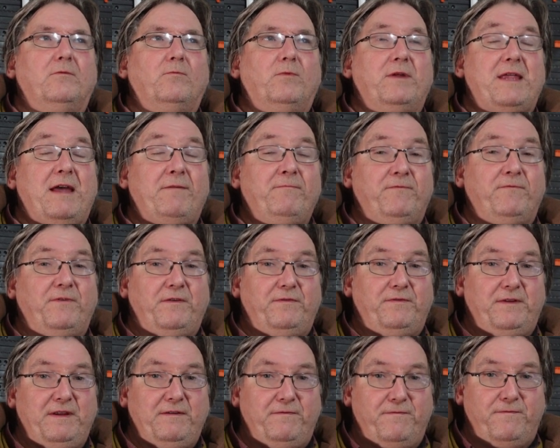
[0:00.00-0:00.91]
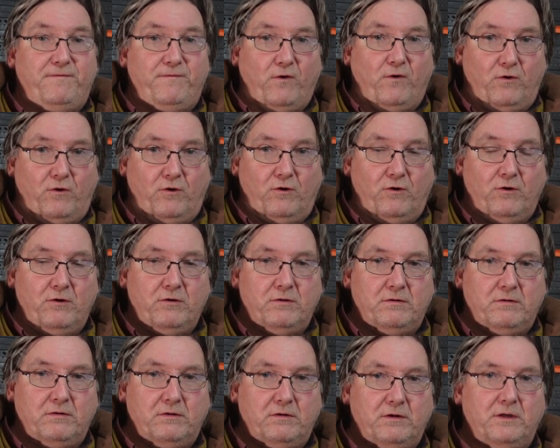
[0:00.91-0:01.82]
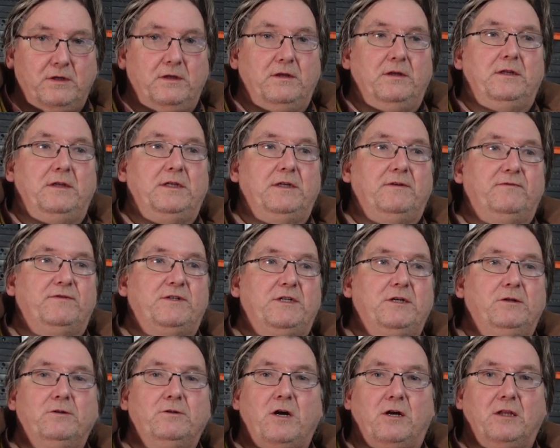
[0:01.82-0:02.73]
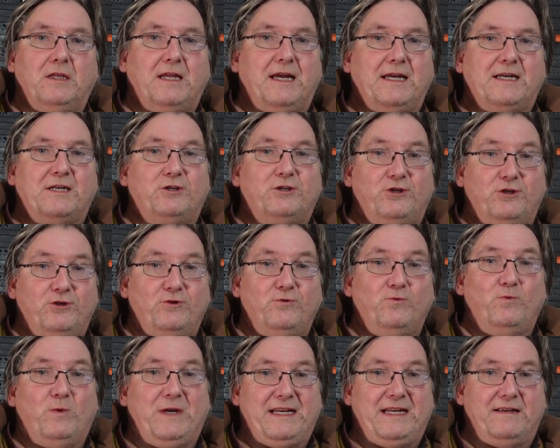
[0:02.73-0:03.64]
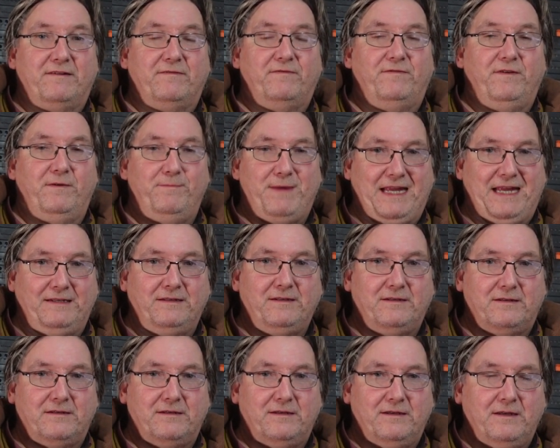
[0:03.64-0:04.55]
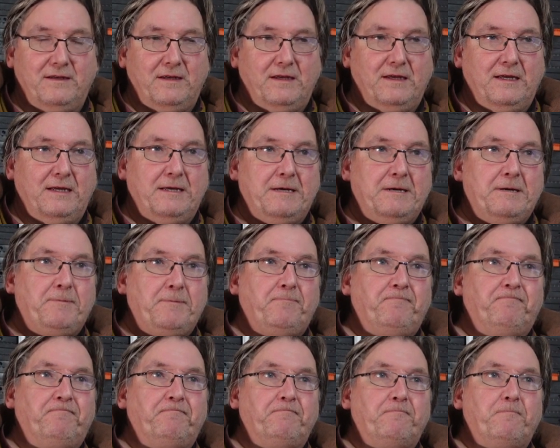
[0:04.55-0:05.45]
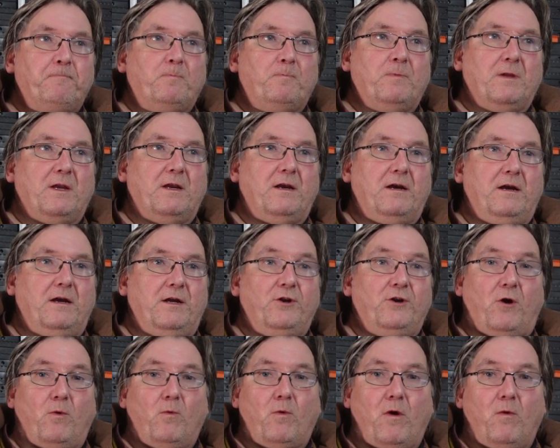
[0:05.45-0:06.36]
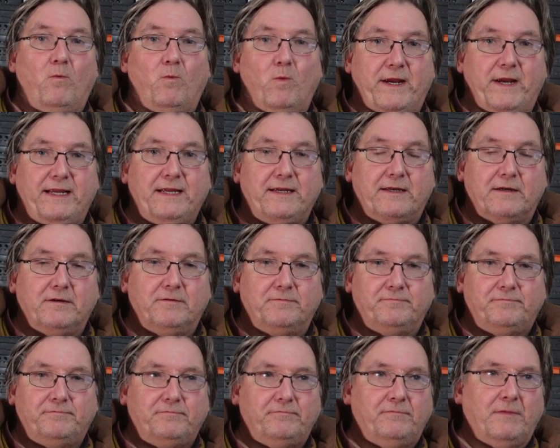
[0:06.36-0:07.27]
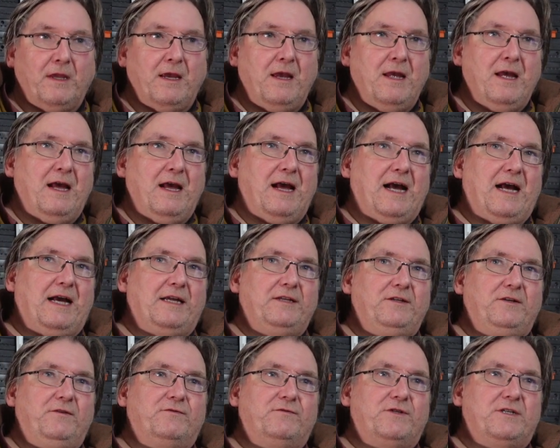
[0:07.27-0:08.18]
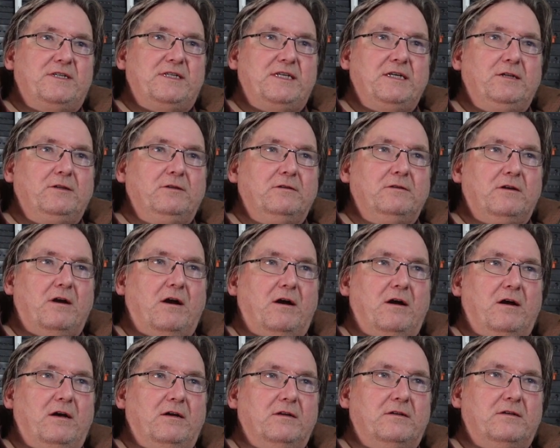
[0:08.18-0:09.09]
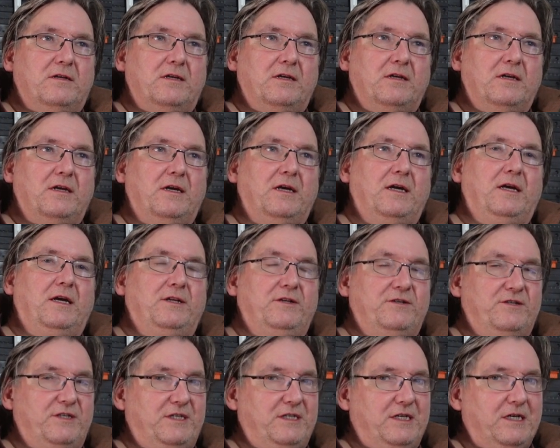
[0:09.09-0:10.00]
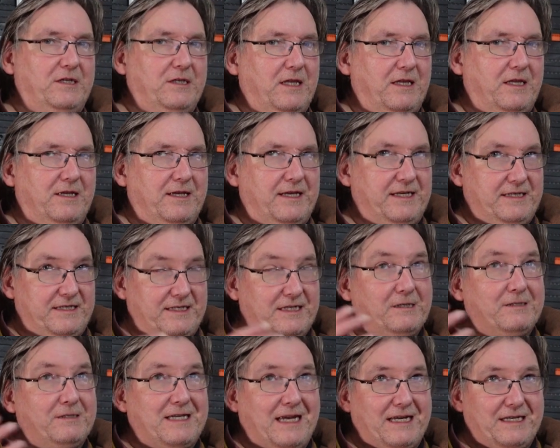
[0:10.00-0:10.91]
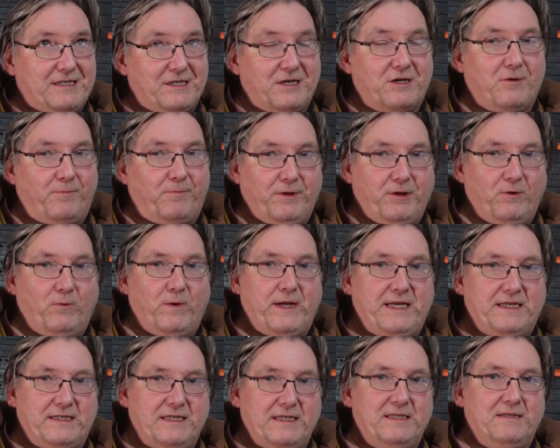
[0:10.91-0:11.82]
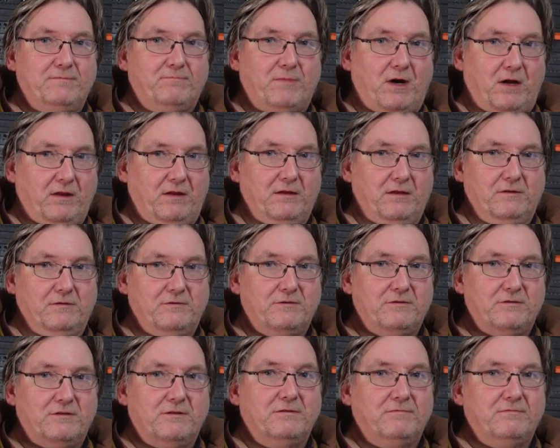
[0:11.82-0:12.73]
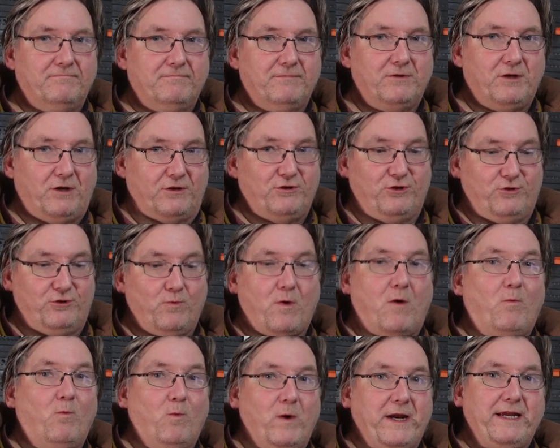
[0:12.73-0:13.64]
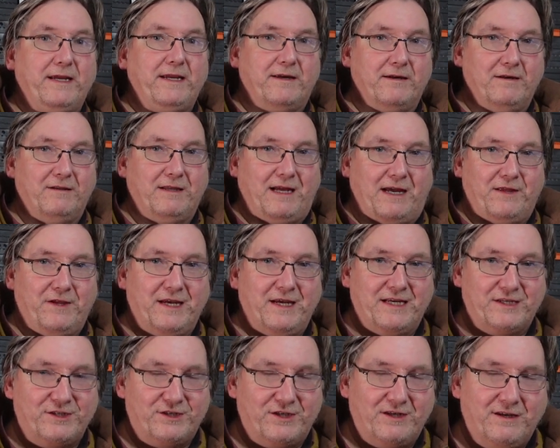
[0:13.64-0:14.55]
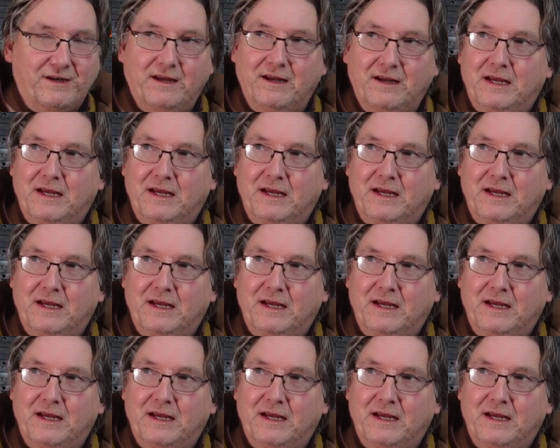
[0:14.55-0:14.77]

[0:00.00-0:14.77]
with M54, you've still got like a 2 week ferment, not 1 week. And you've still got, it still takes a couple of weeks in the bottles, not just 1 week like this.